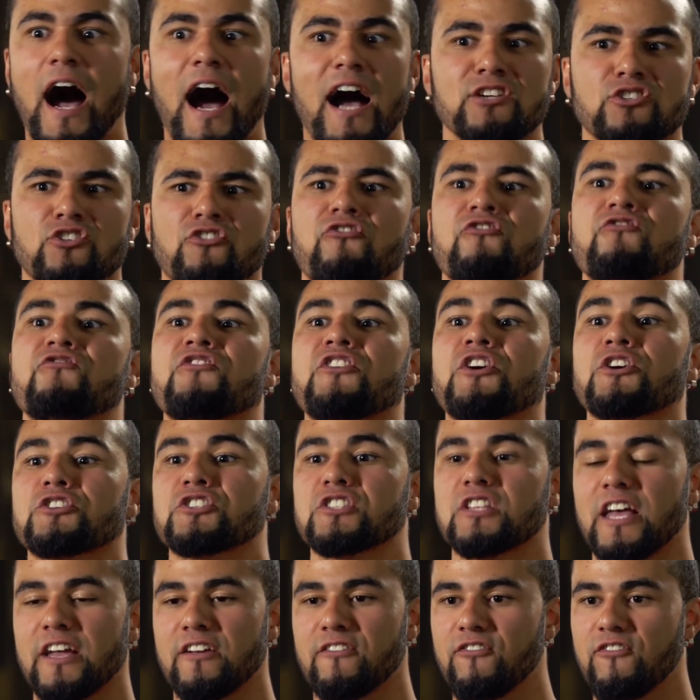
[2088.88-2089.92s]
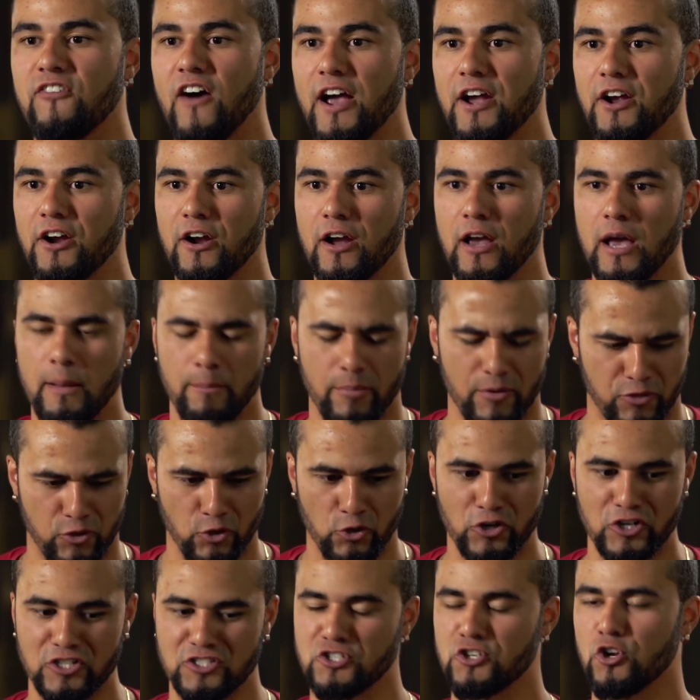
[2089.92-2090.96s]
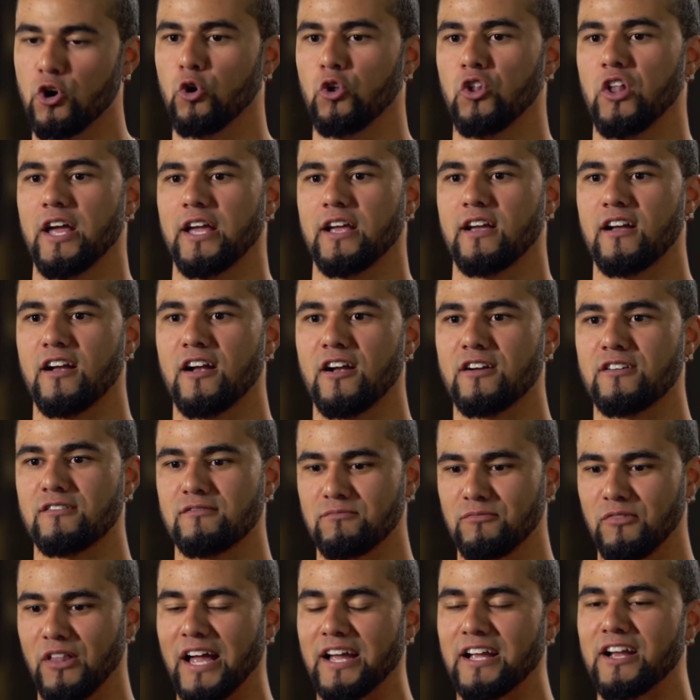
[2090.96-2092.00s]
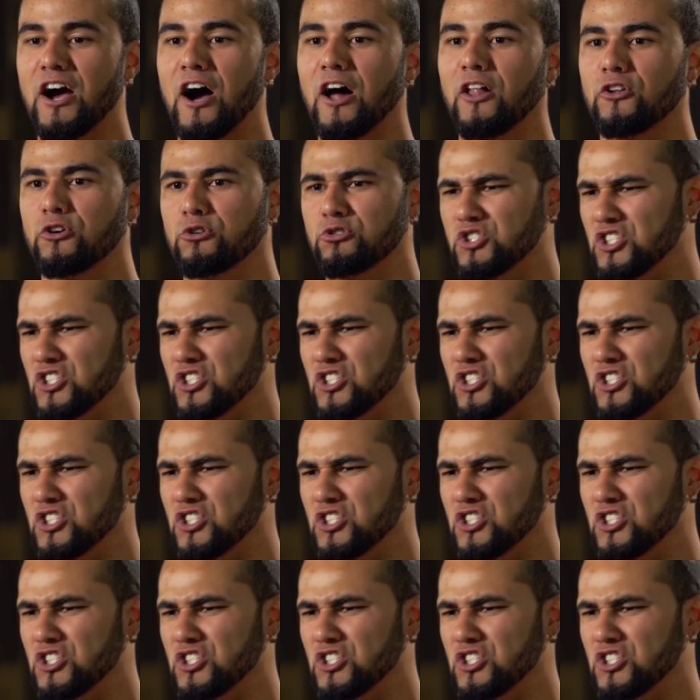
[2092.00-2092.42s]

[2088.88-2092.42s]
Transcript: eyes are fierce like fire, but there is no like like color,